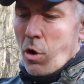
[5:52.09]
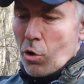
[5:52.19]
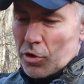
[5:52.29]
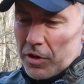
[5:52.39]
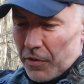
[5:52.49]

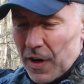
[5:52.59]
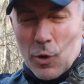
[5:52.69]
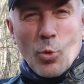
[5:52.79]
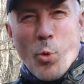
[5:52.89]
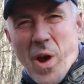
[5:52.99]
or
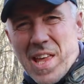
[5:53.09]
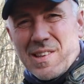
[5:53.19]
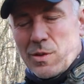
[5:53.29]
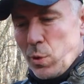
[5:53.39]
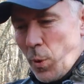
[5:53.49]
different
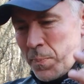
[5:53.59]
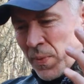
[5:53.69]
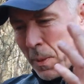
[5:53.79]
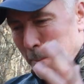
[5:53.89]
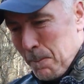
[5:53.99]
ways to
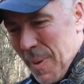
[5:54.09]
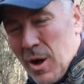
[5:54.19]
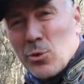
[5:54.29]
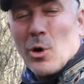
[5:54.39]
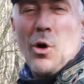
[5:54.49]

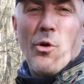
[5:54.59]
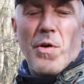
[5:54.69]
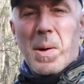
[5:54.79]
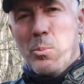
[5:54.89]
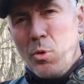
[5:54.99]
mount or
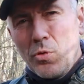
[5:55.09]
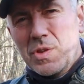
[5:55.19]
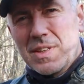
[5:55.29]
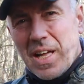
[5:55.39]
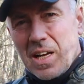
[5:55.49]

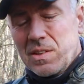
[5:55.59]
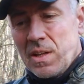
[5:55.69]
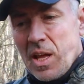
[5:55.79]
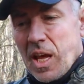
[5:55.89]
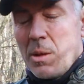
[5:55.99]
remove the tanks.